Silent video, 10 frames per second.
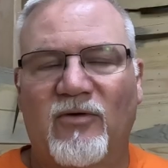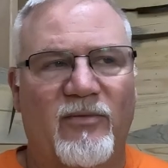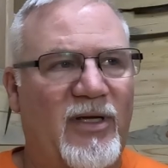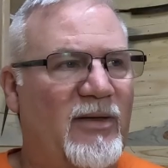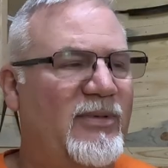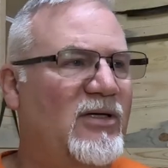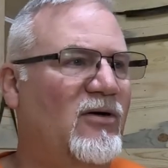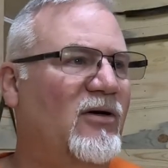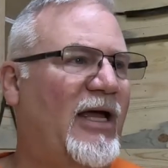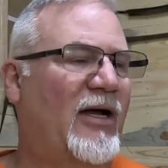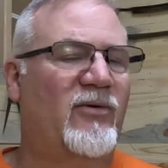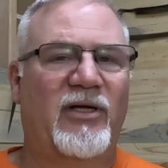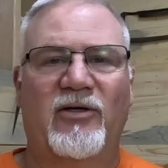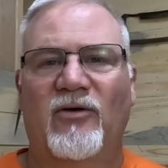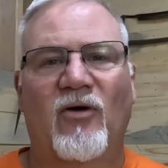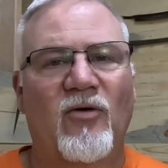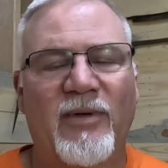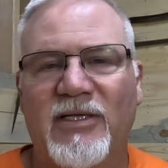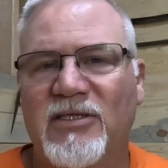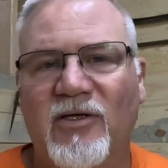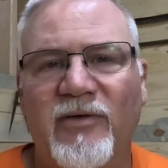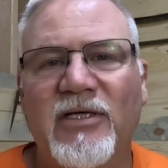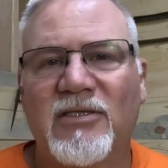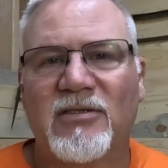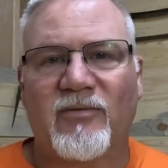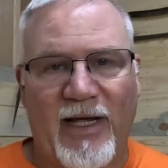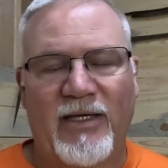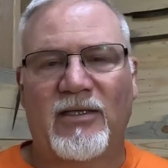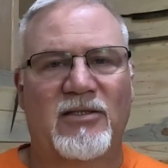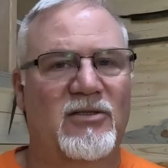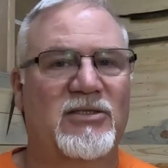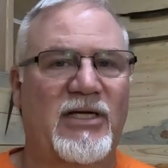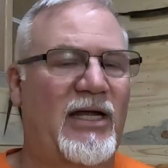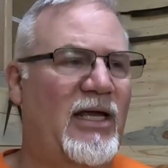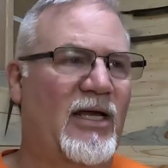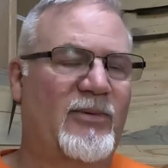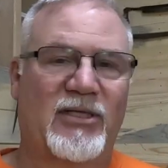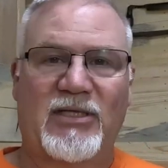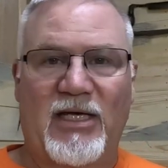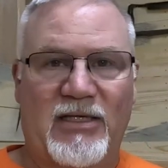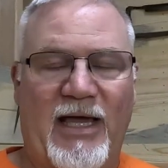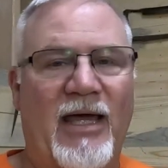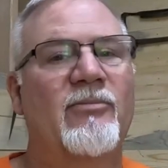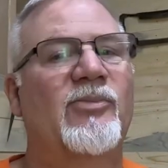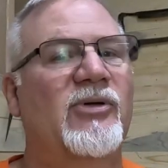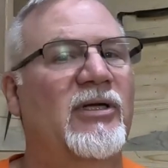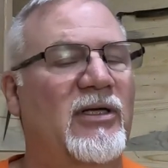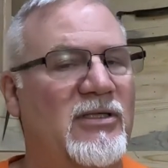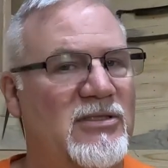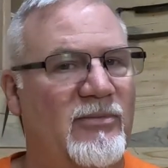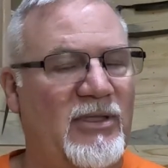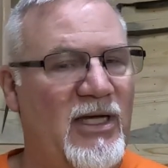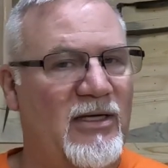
or maybe your equity in your home has increased, right? And you decide, hey, I'm gonna take that and put it into something